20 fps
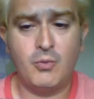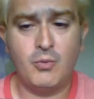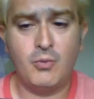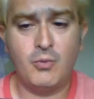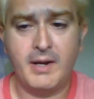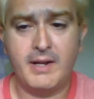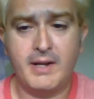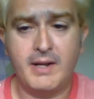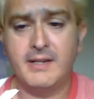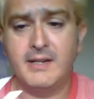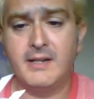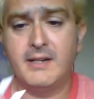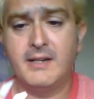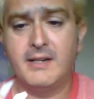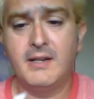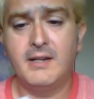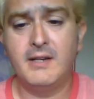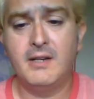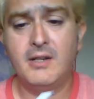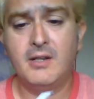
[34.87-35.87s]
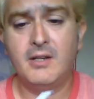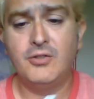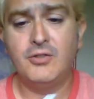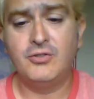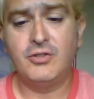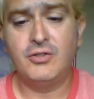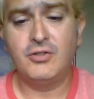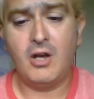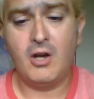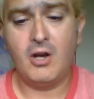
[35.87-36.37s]
what I did.
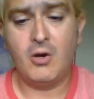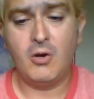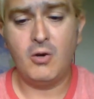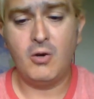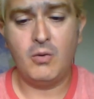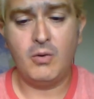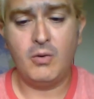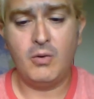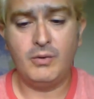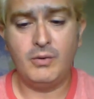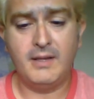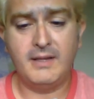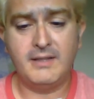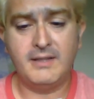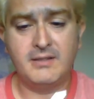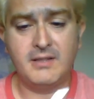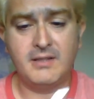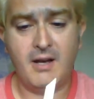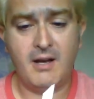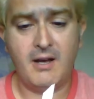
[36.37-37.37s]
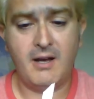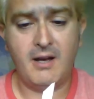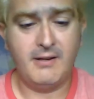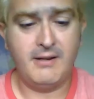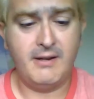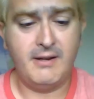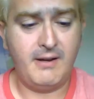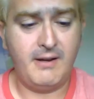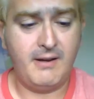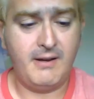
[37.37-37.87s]
So let's
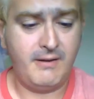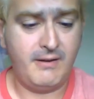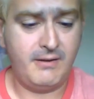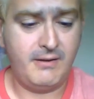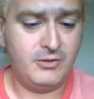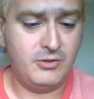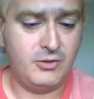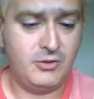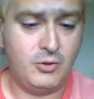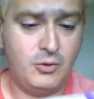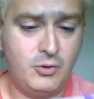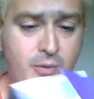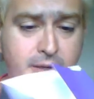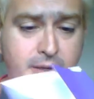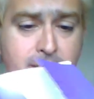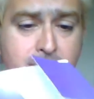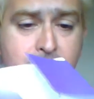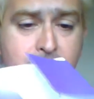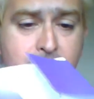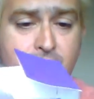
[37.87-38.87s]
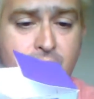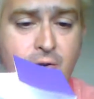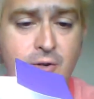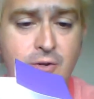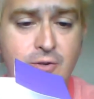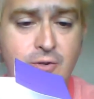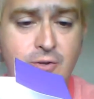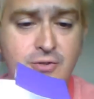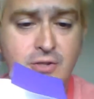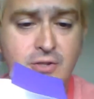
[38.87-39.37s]
undo him
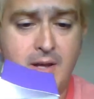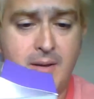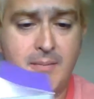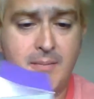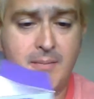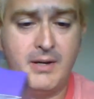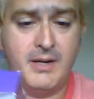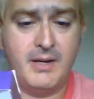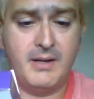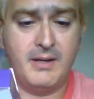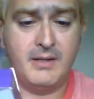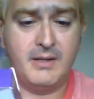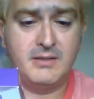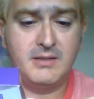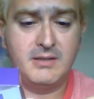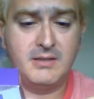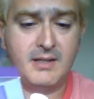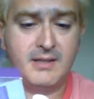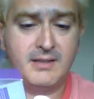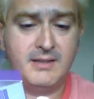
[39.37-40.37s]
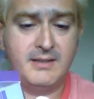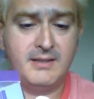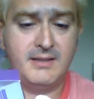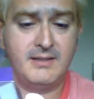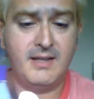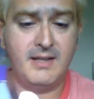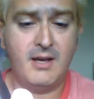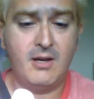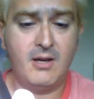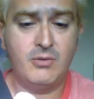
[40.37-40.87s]
first. I'm going to tuck this
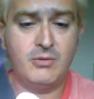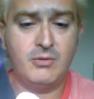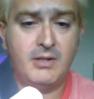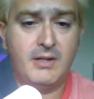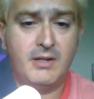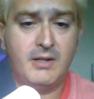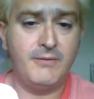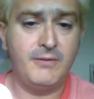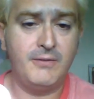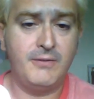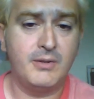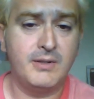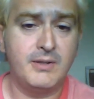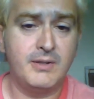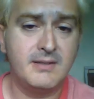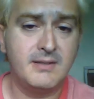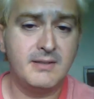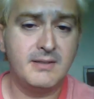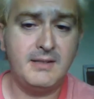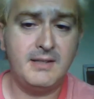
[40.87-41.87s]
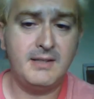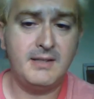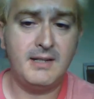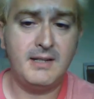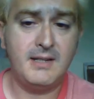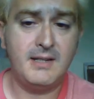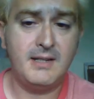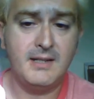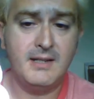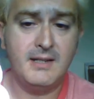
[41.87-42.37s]
out. If you can
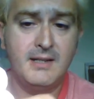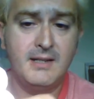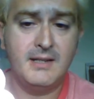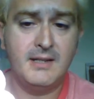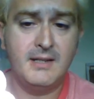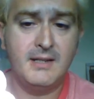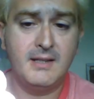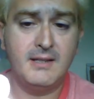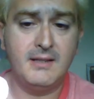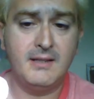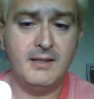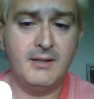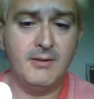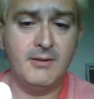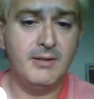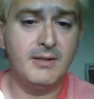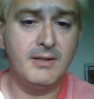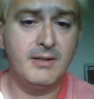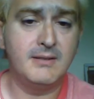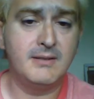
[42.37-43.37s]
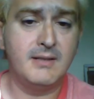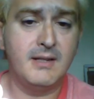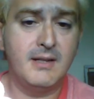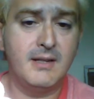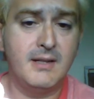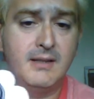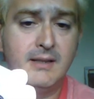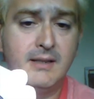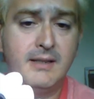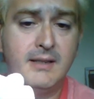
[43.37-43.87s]
see, there is a
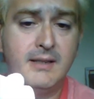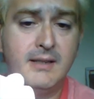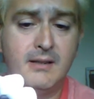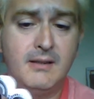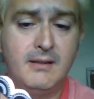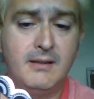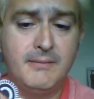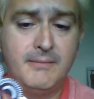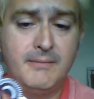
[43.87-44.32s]
little,